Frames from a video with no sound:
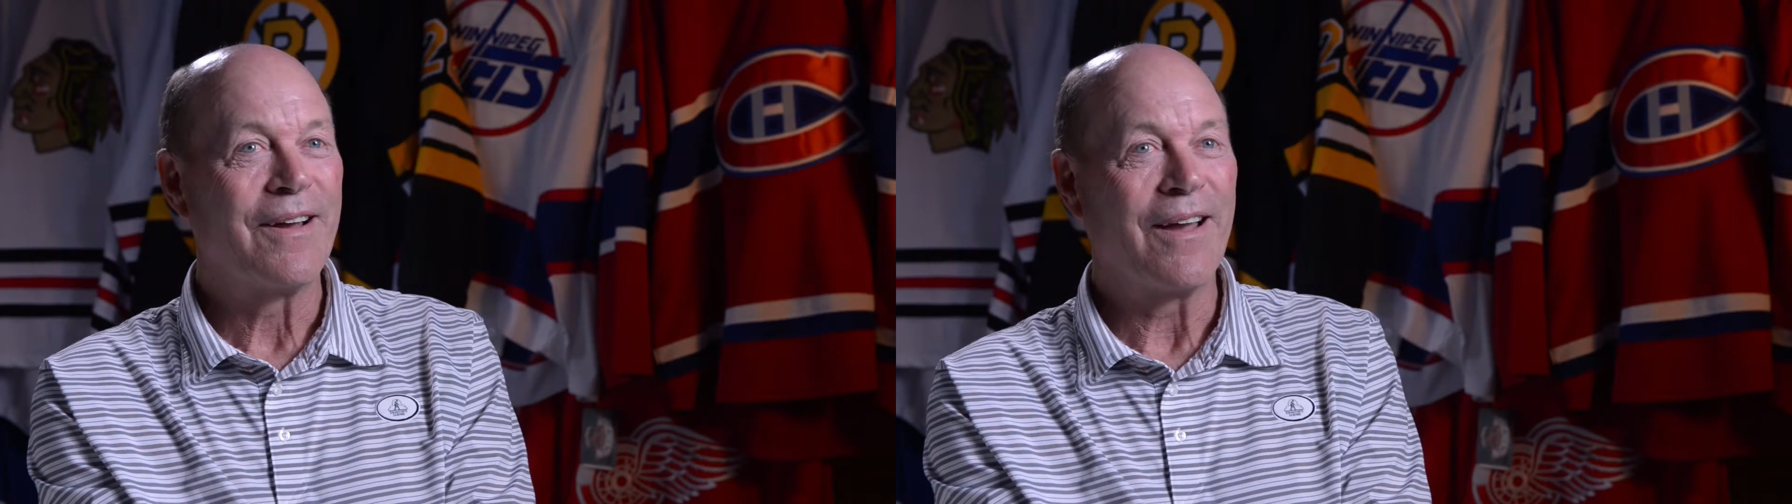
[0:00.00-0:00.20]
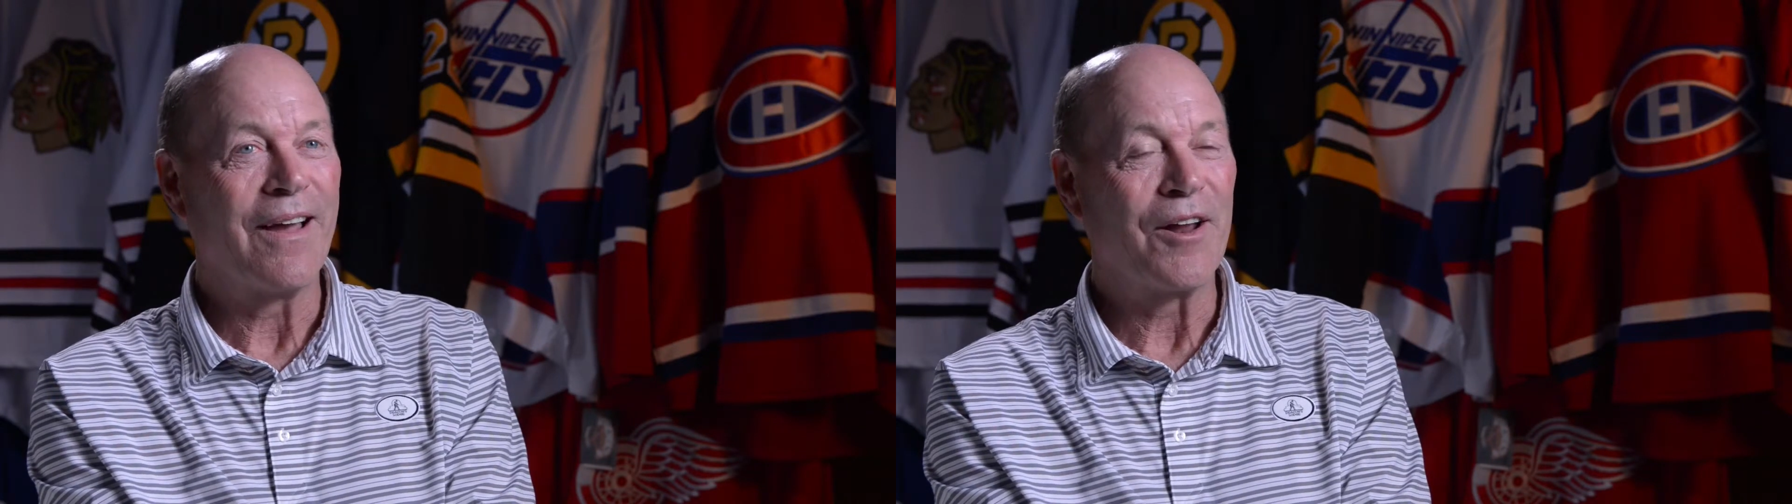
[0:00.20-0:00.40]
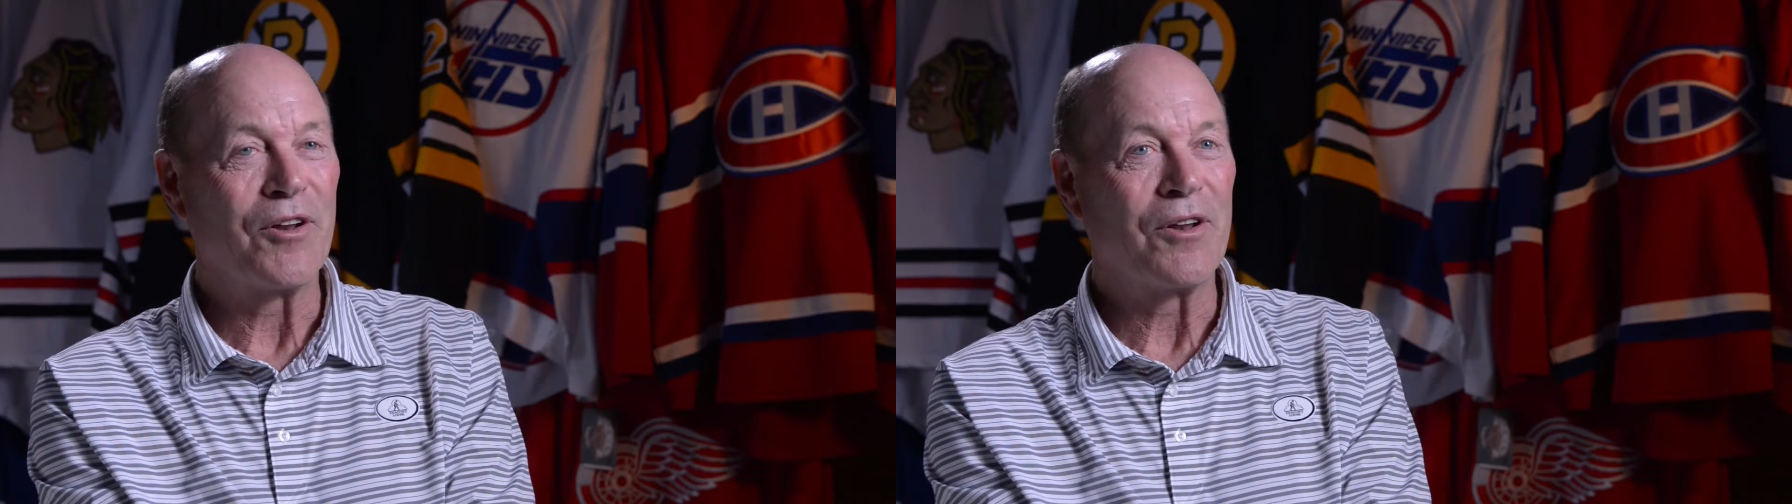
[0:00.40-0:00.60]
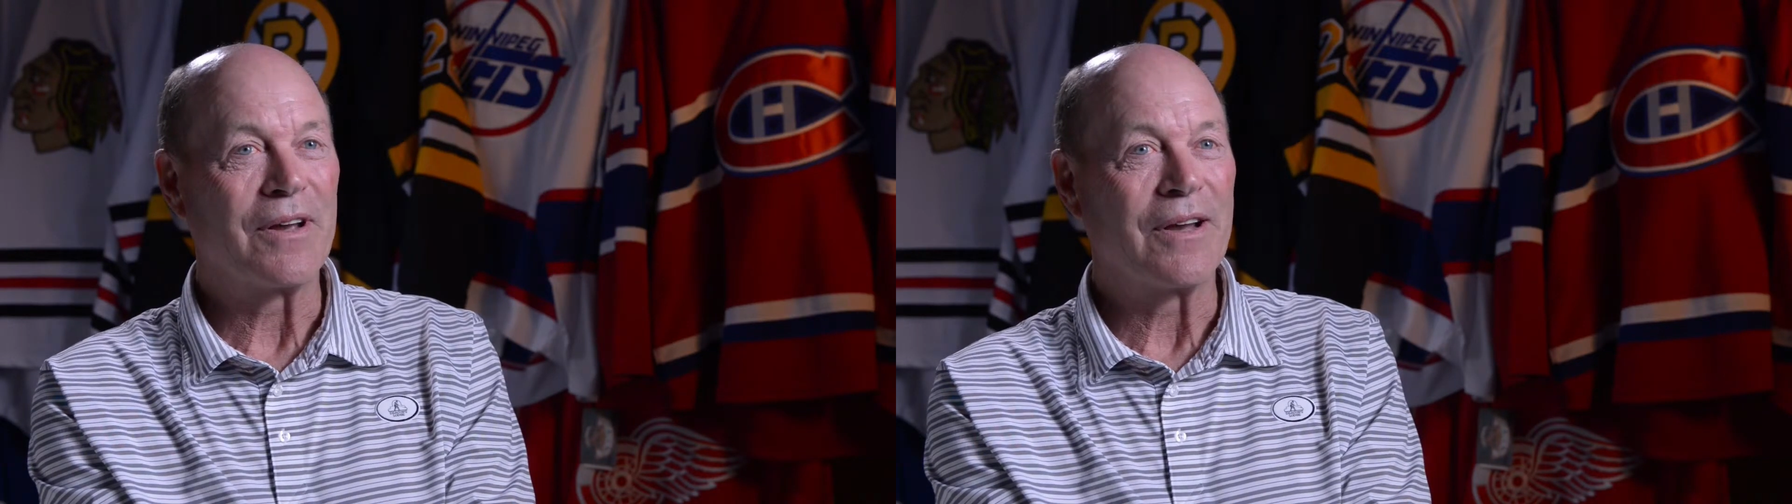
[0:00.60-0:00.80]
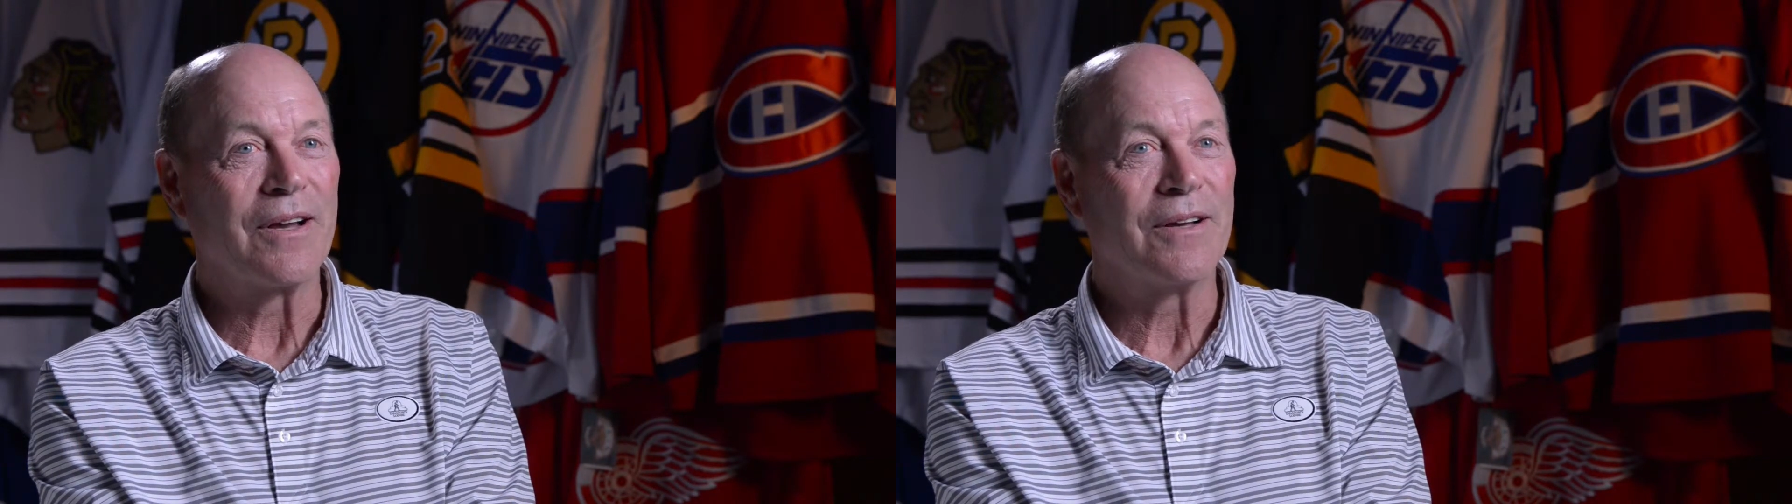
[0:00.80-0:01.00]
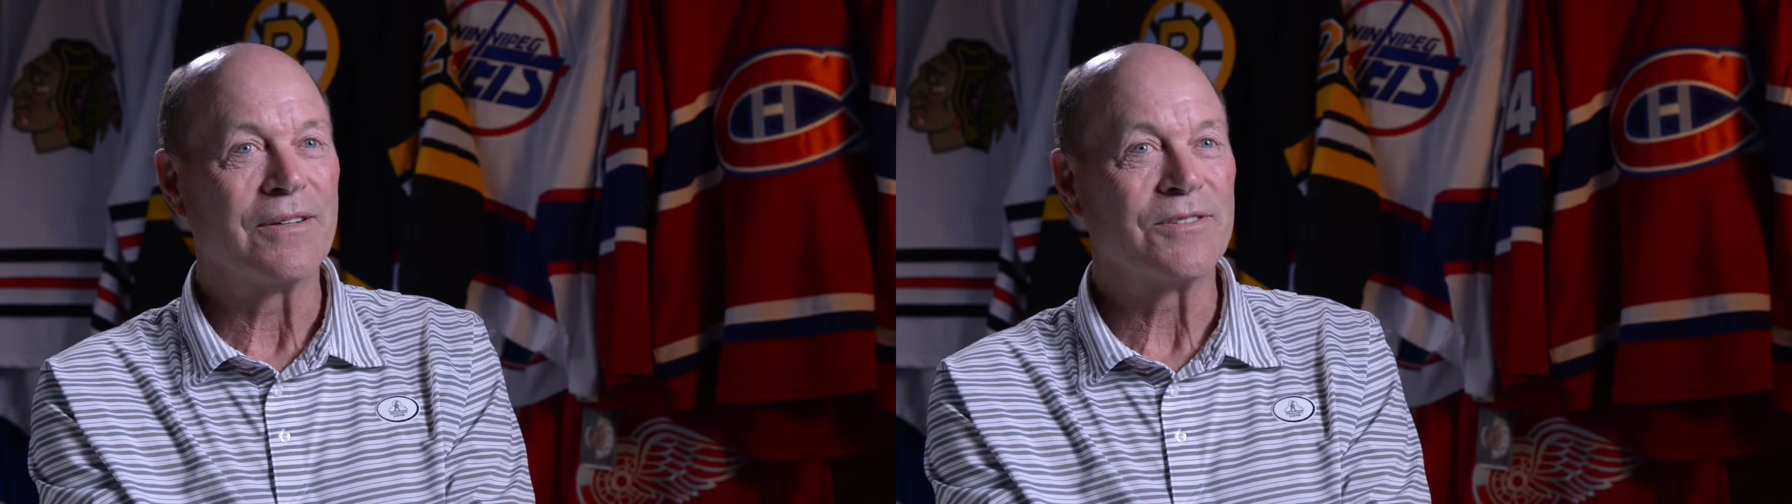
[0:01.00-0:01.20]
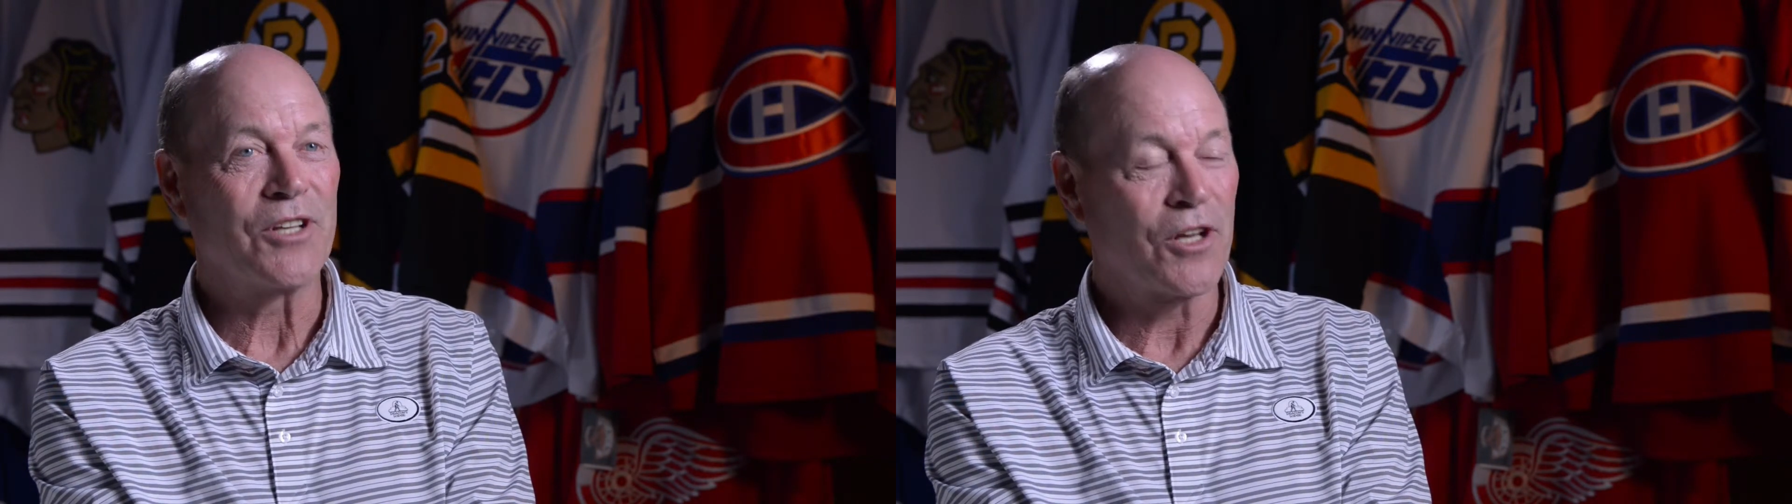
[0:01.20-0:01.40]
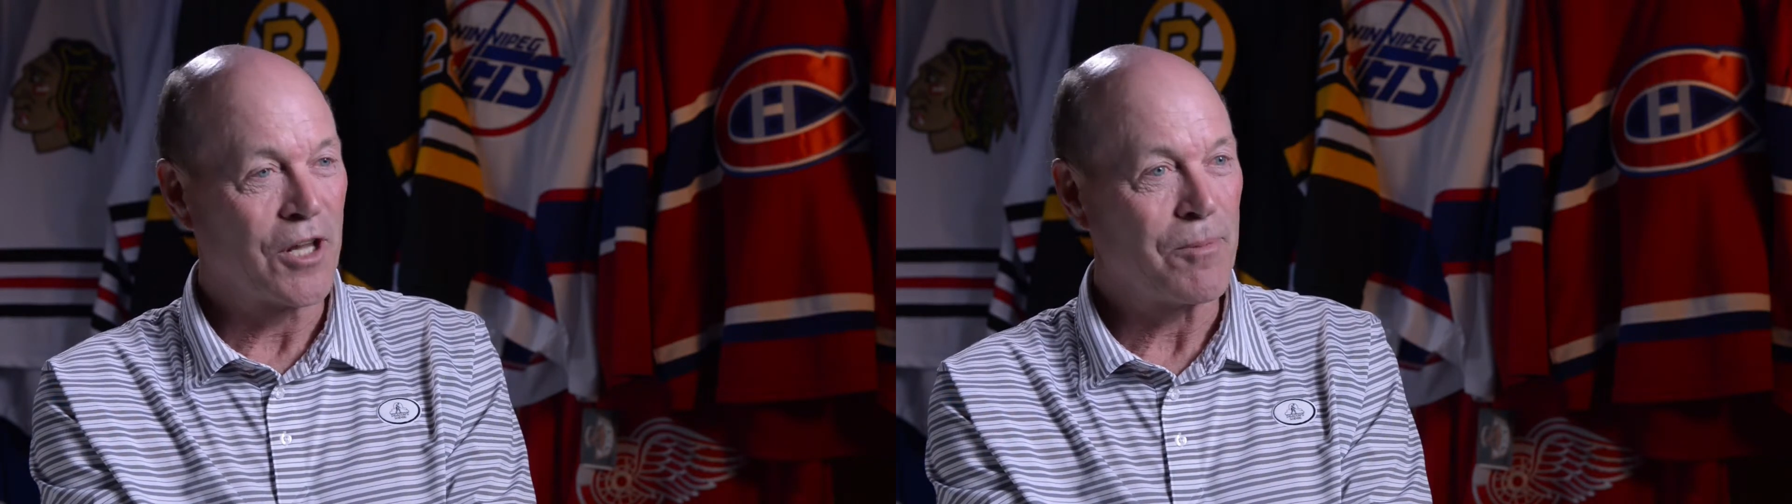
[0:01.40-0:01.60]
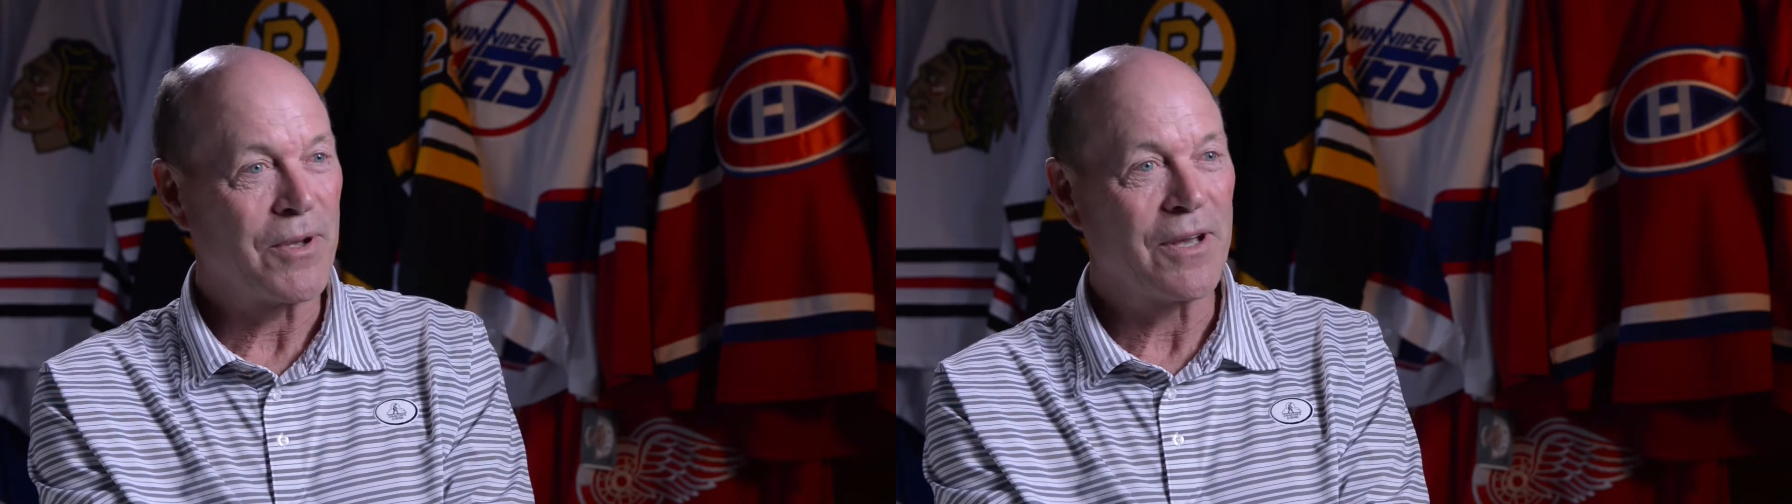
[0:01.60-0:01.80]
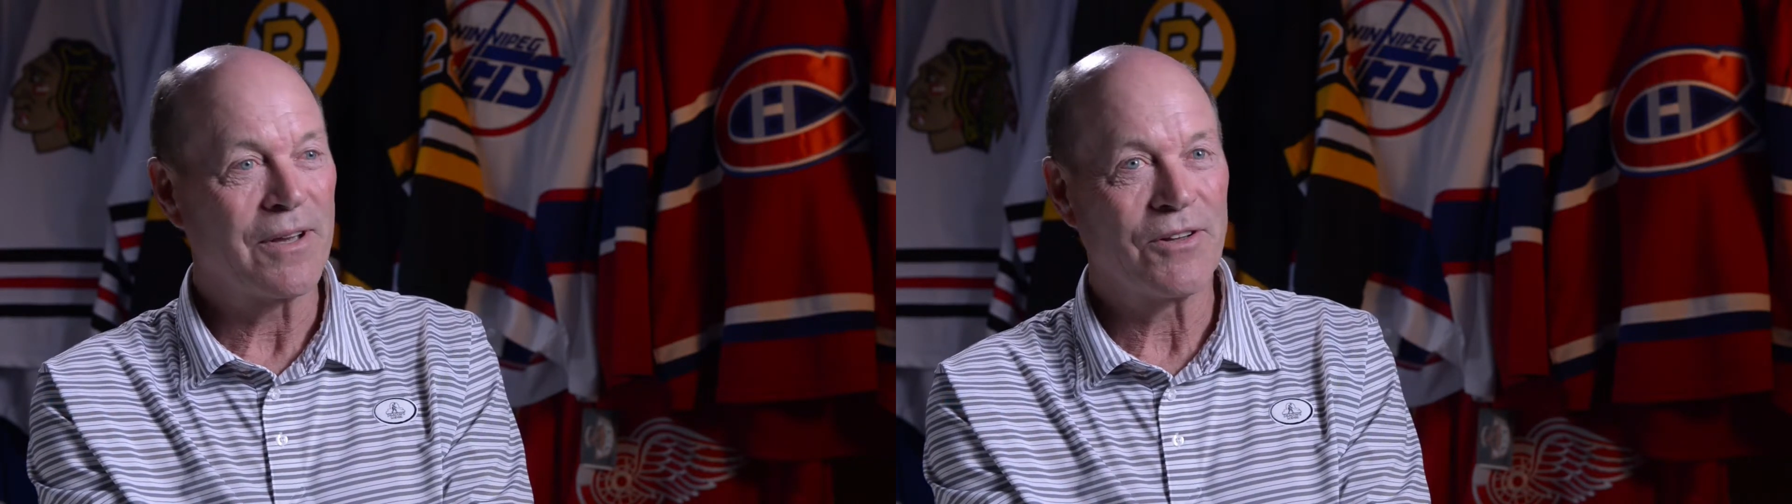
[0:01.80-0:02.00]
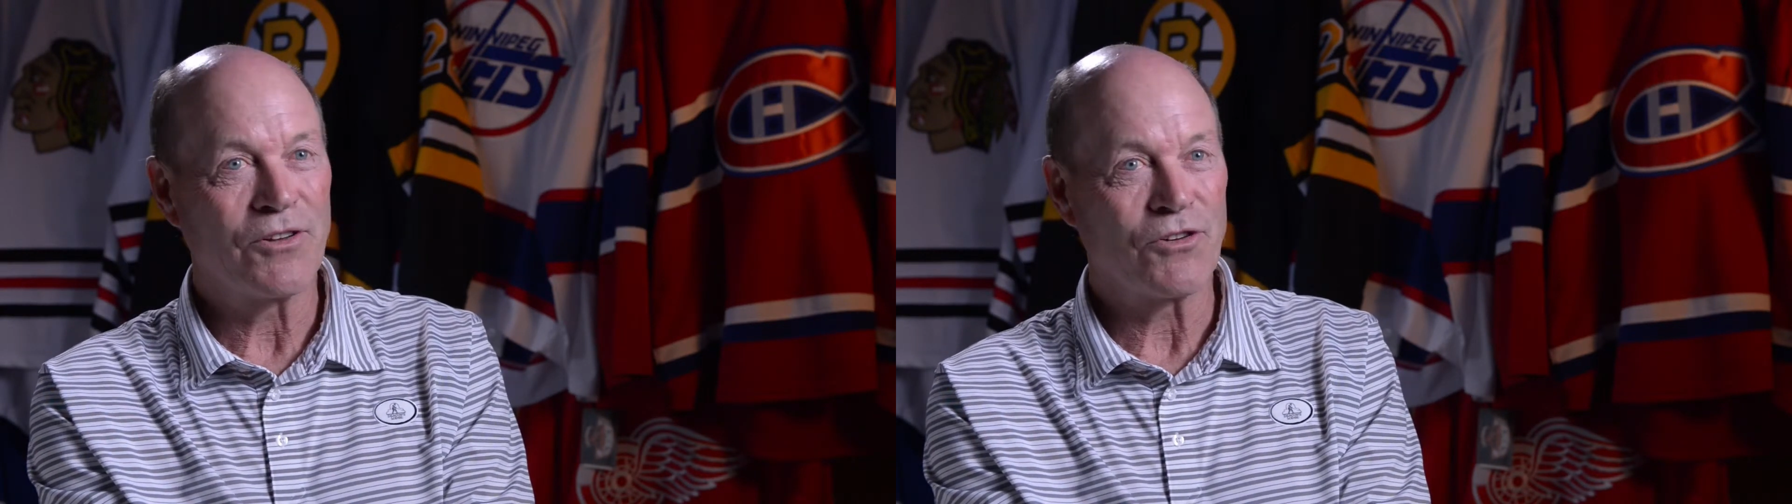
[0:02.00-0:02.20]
And uh, the Olympia in